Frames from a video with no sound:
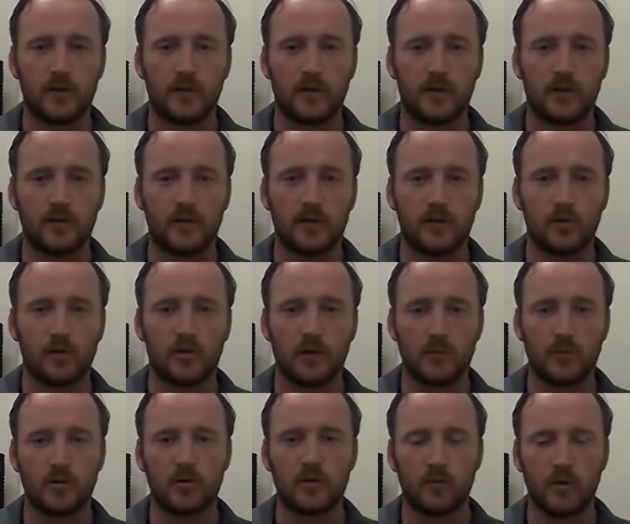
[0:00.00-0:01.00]
He said, look at the
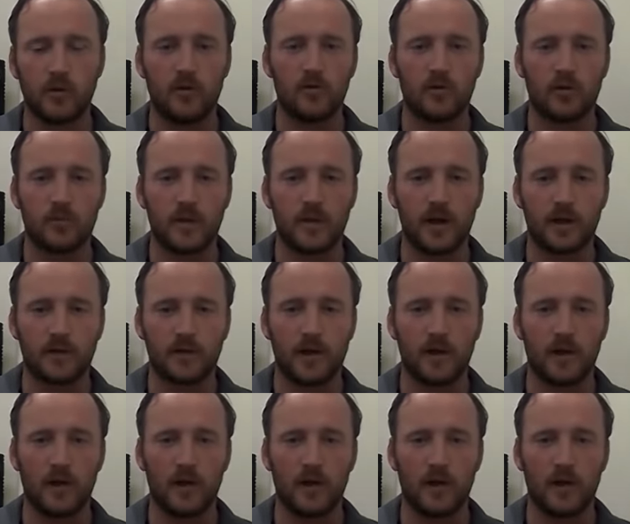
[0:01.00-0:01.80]
amount of money you could make in that